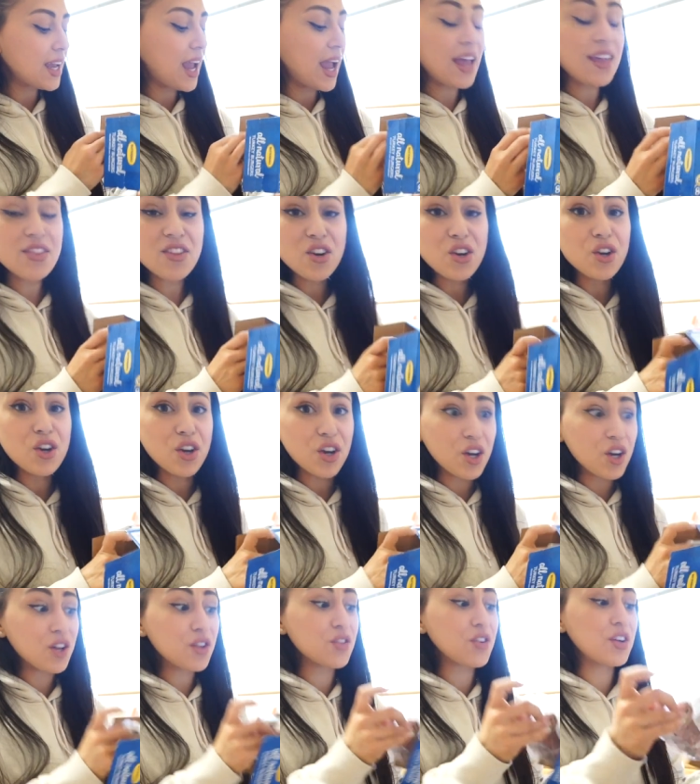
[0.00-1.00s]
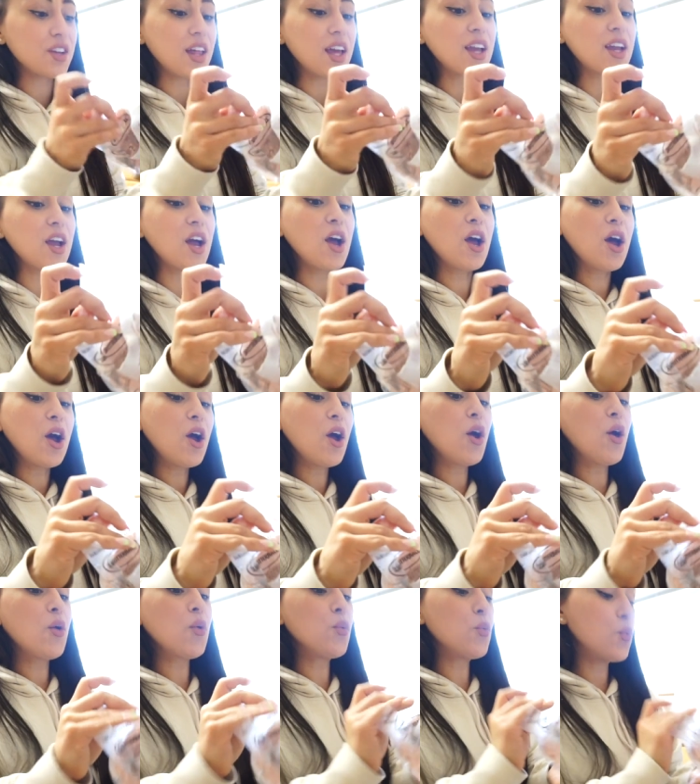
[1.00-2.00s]
And they're good. They're like
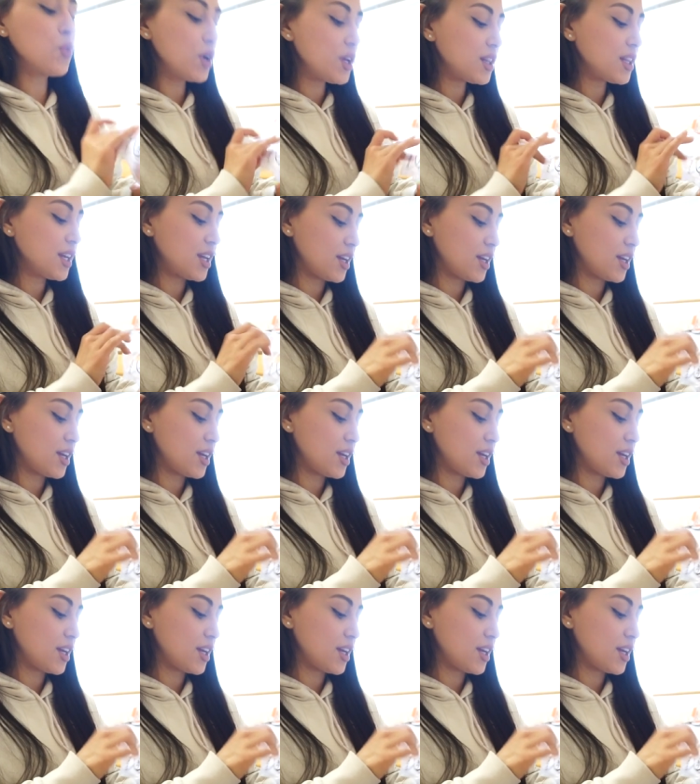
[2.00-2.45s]
really